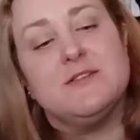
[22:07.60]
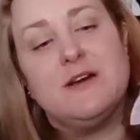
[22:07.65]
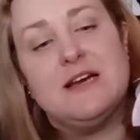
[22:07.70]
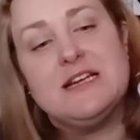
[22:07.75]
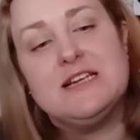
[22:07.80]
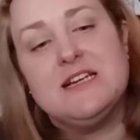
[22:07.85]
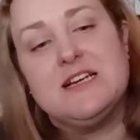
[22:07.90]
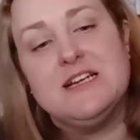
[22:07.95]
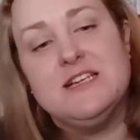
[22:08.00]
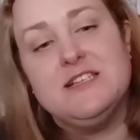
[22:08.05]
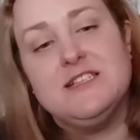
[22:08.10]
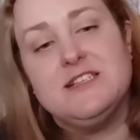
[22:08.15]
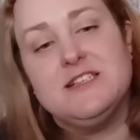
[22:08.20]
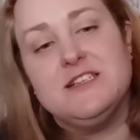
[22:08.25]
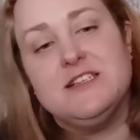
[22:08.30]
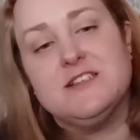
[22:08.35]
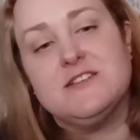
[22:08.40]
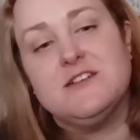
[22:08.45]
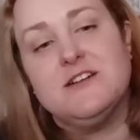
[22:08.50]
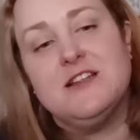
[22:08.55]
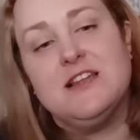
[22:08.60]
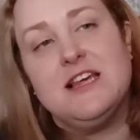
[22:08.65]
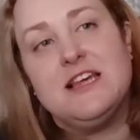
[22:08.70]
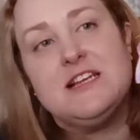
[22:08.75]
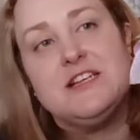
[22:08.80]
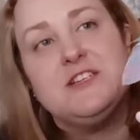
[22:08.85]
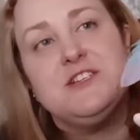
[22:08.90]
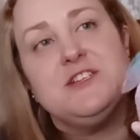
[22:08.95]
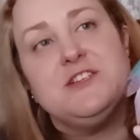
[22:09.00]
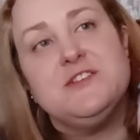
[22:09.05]
quite nice. She's got
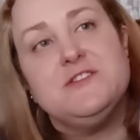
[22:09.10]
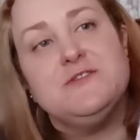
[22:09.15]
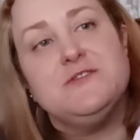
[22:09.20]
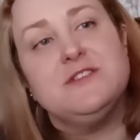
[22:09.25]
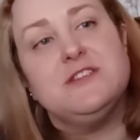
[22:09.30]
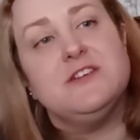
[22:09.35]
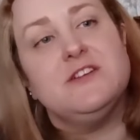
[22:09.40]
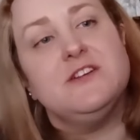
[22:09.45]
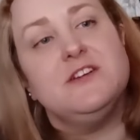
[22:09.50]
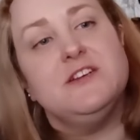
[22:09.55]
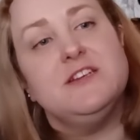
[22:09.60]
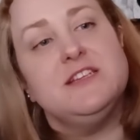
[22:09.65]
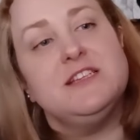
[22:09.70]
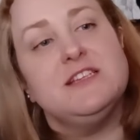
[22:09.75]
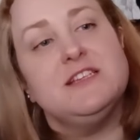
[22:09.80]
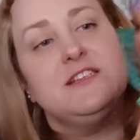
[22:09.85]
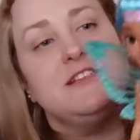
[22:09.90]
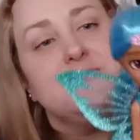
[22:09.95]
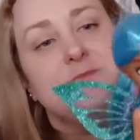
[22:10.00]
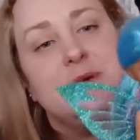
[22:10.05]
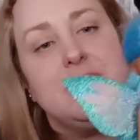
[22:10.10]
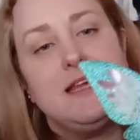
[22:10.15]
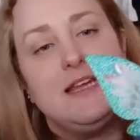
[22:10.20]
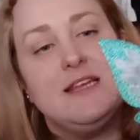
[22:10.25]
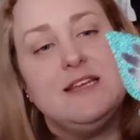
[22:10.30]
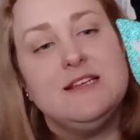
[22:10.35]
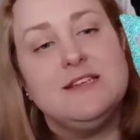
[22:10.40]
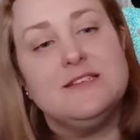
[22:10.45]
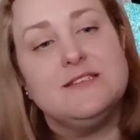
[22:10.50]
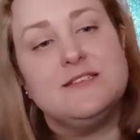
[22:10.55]
like shoes on and
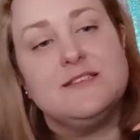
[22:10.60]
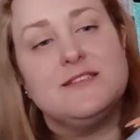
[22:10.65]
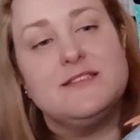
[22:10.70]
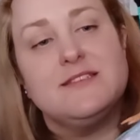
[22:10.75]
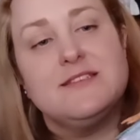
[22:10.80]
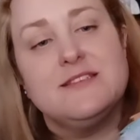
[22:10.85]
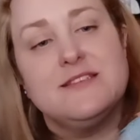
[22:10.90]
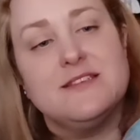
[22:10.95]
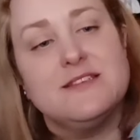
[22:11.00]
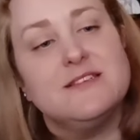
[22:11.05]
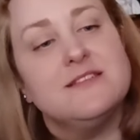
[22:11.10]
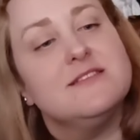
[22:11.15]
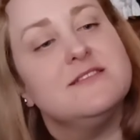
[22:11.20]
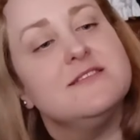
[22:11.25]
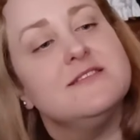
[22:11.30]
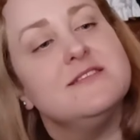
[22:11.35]
wings. Mm-hmm.